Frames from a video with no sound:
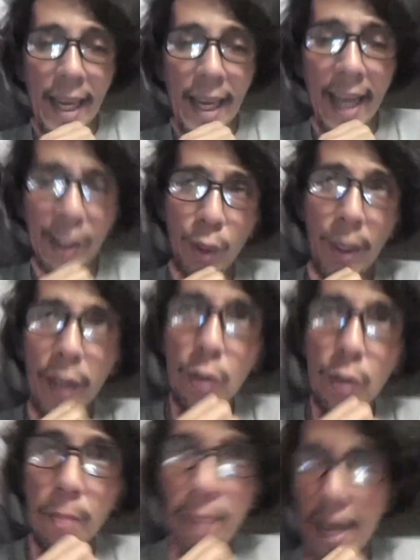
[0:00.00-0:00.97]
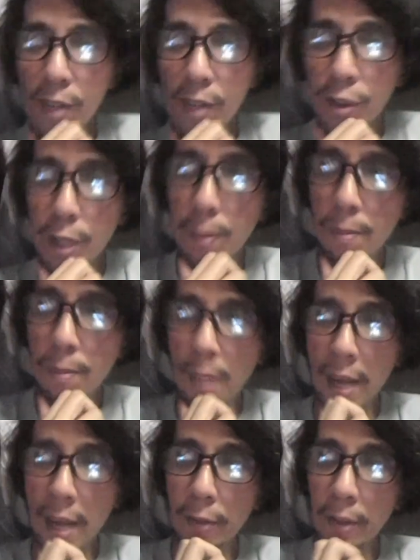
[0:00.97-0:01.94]
head-to-head comparison has been
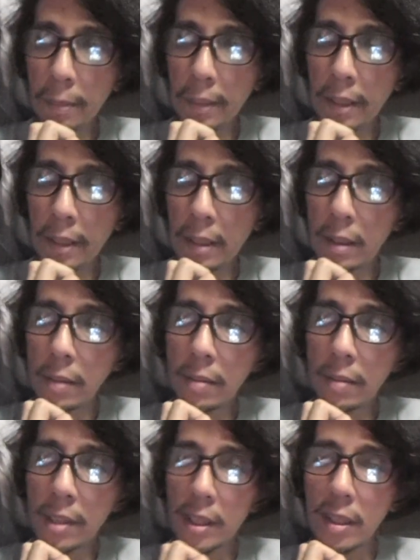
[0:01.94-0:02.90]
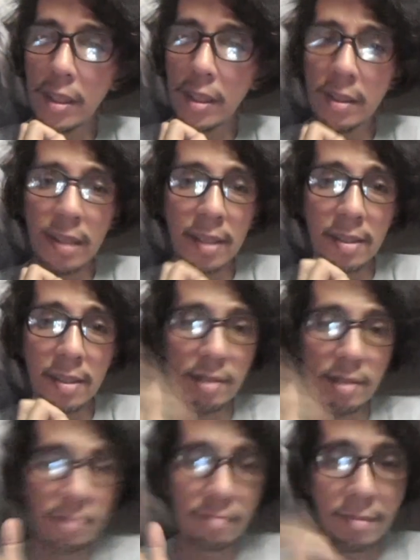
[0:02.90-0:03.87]
bothering me since
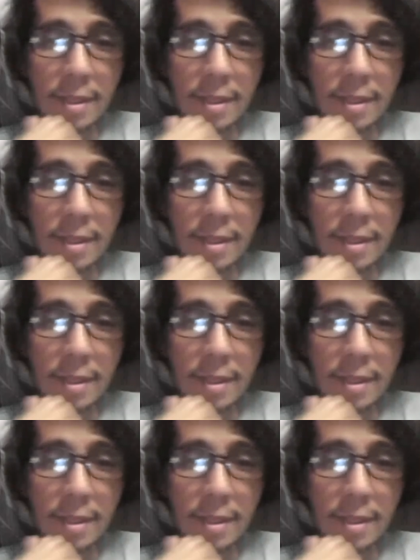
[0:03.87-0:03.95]
this